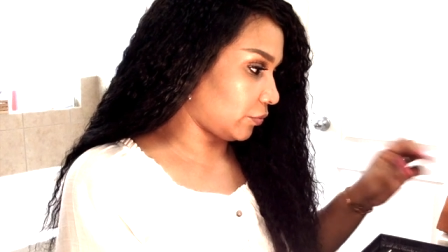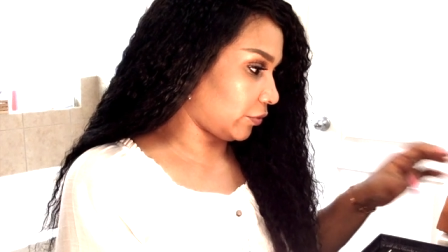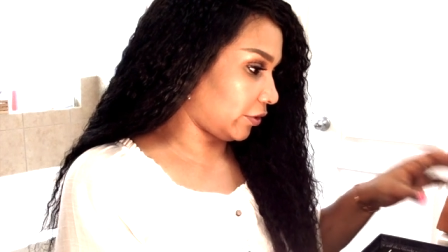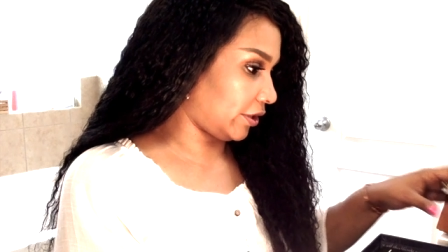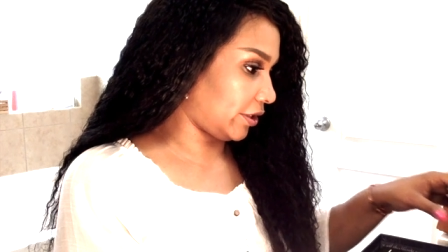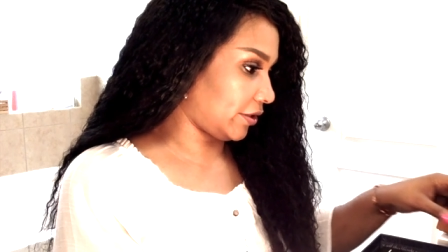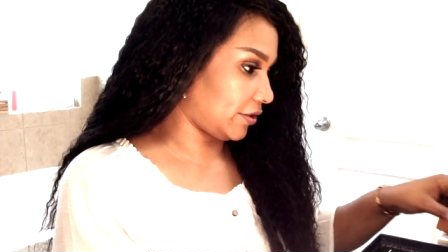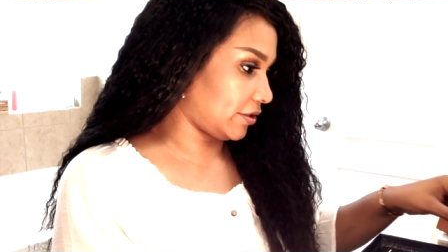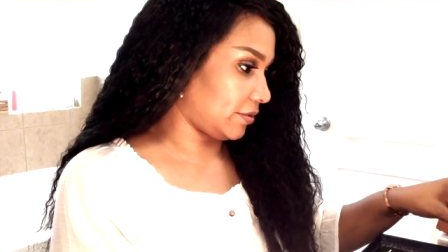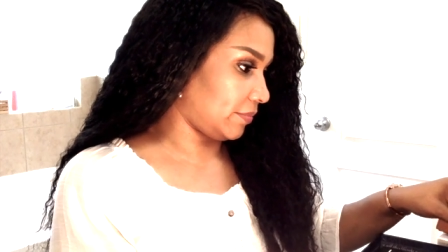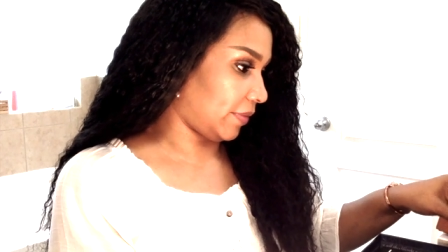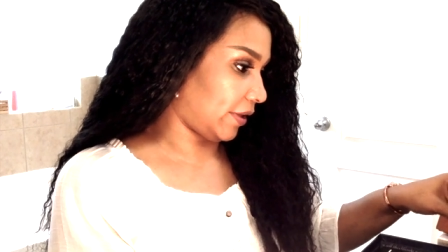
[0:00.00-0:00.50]

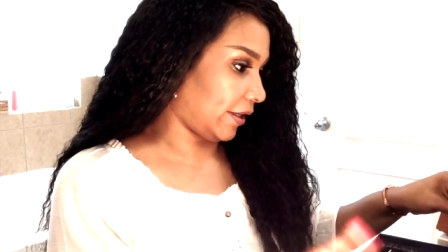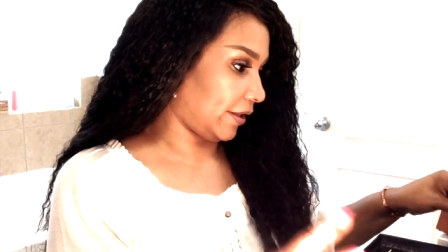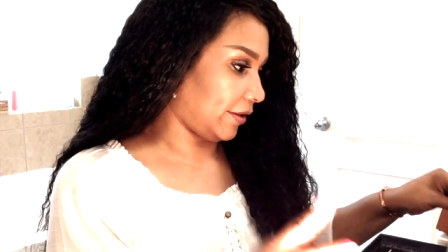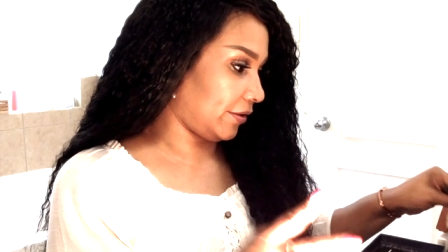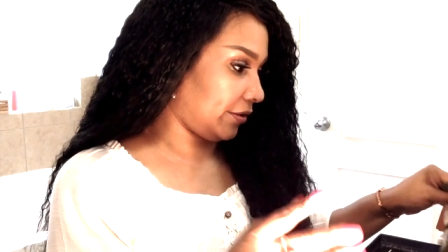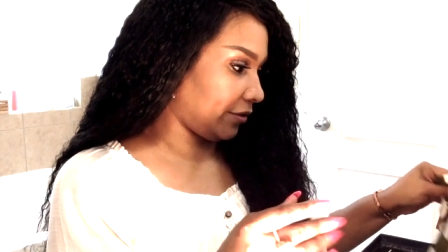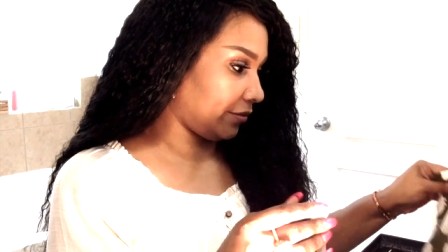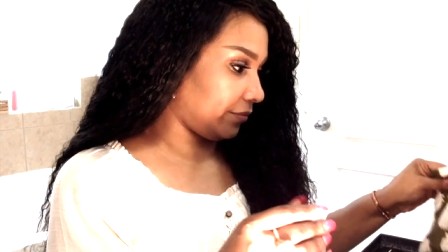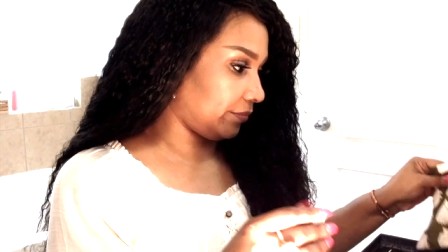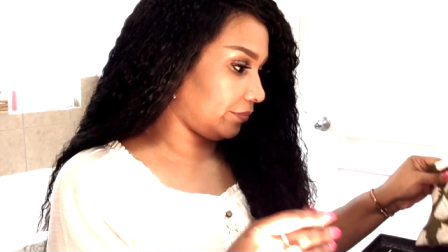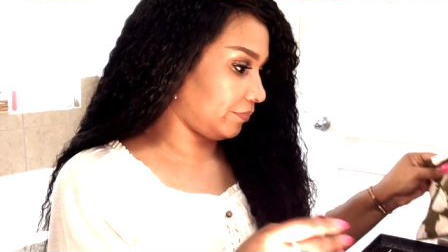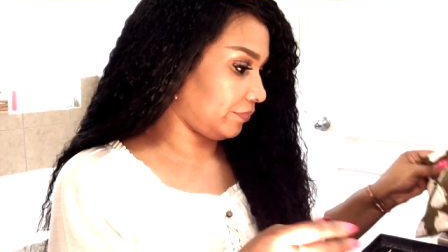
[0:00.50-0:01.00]
wanted to buy
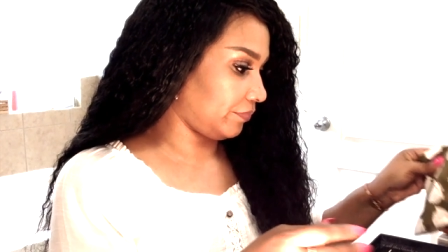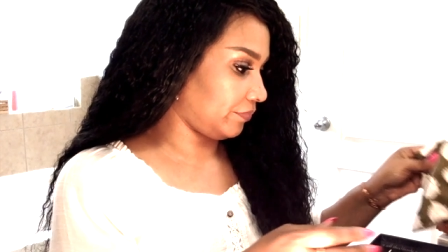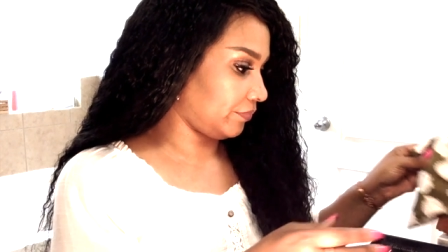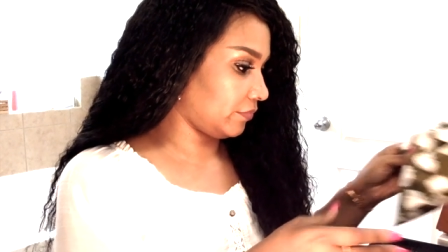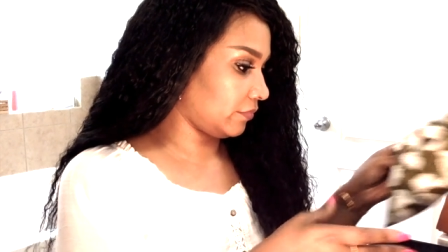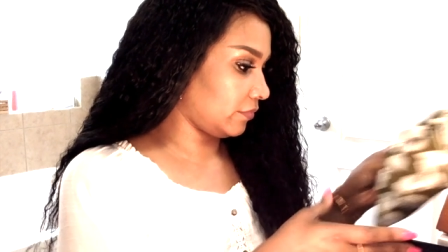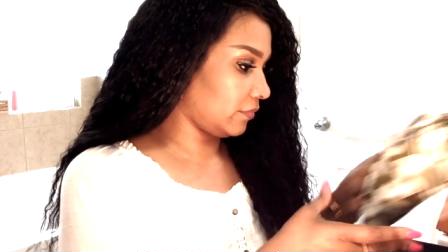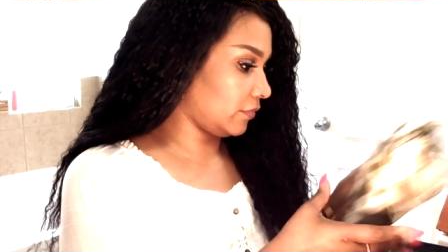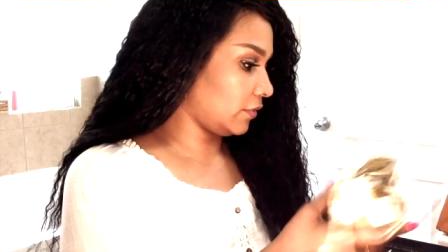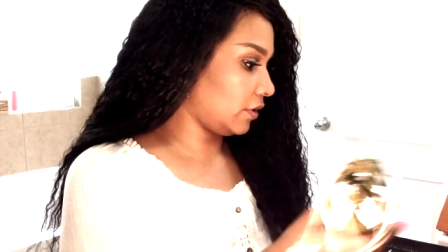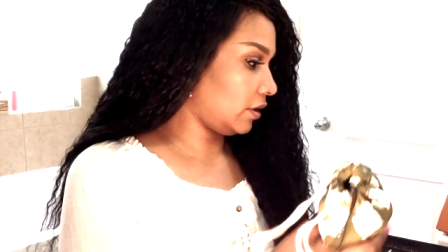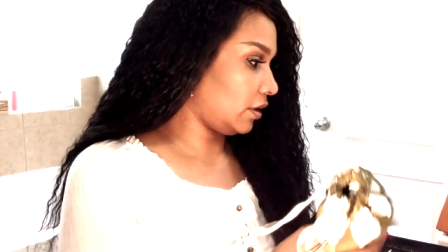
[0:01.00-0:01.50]
them
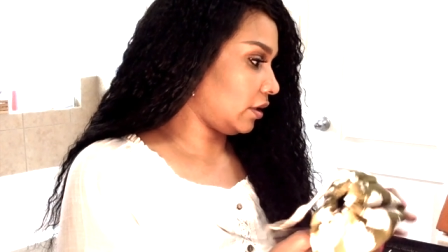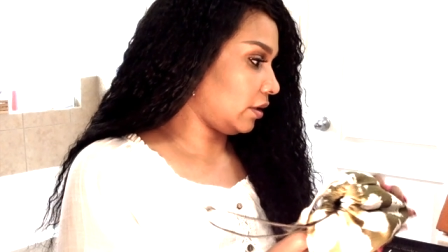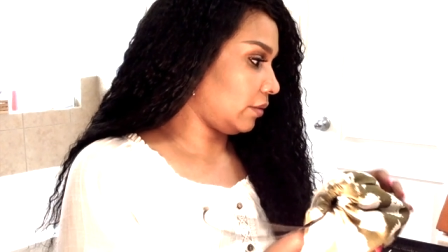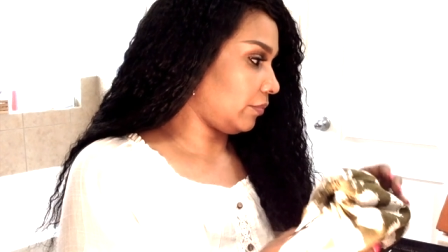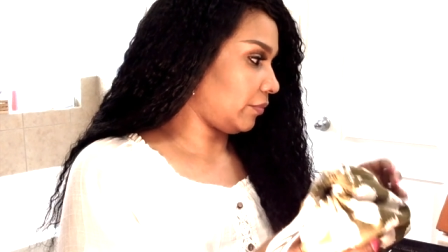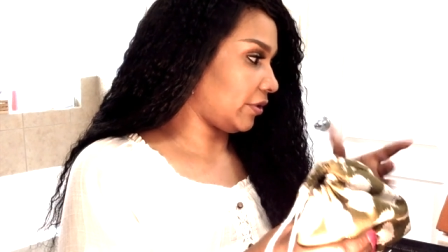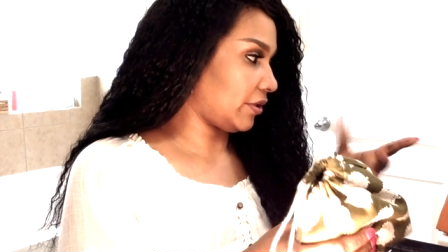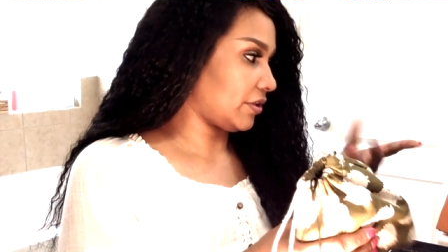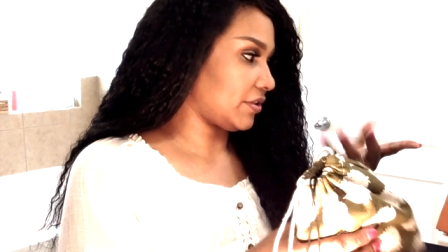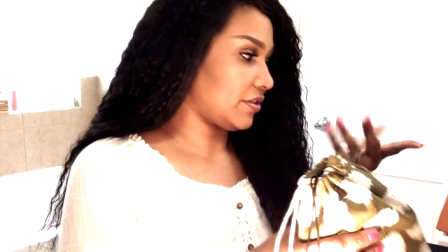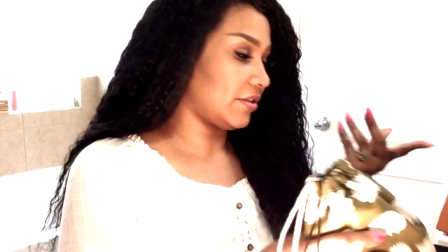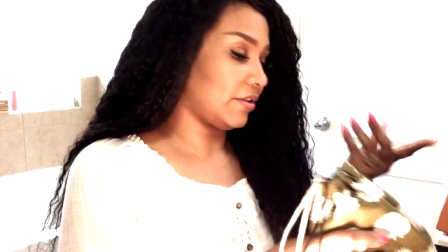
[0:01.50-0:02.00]

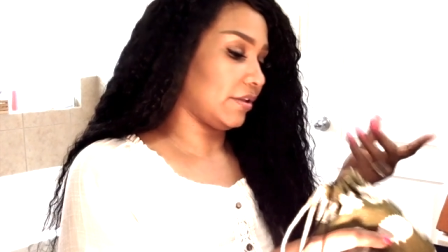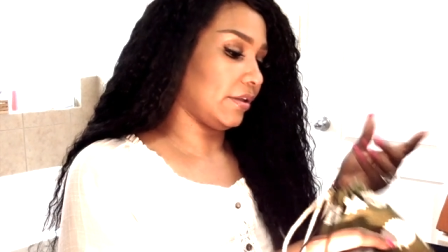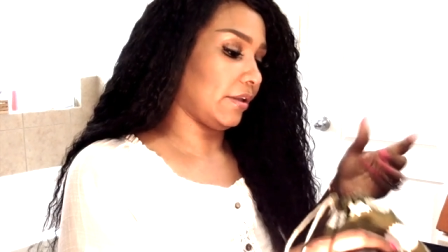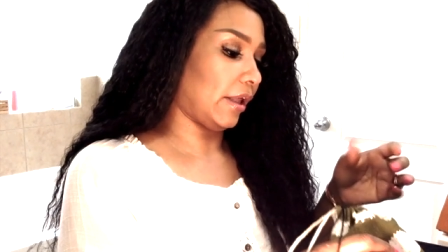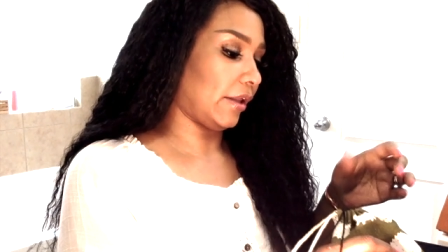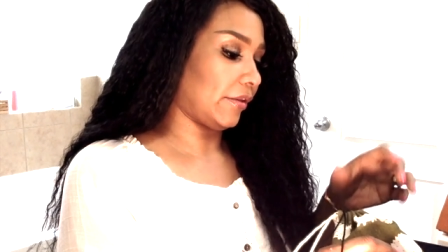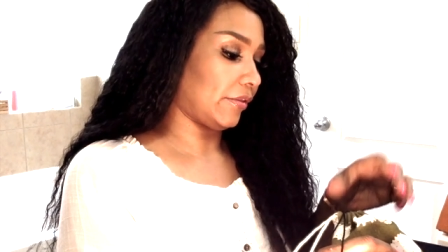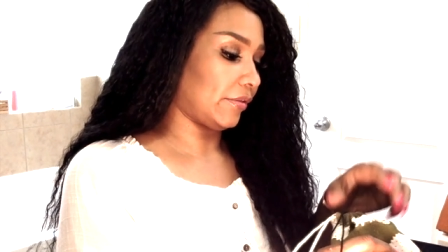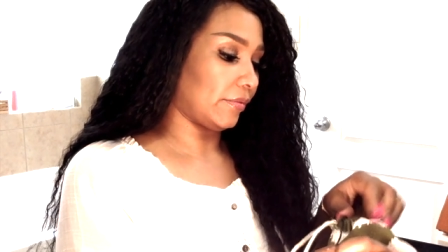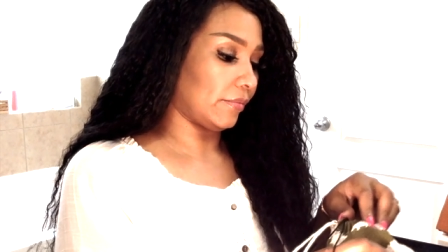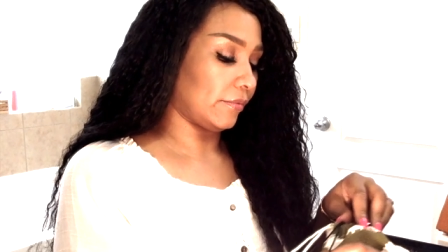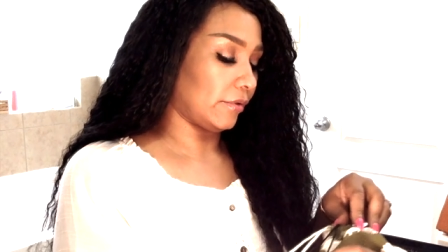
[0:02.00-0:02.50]
because
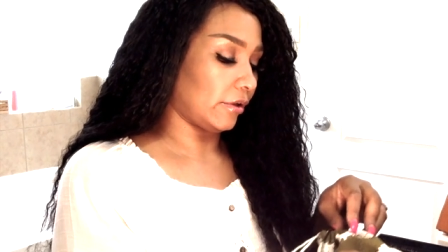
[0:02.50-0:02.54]
I,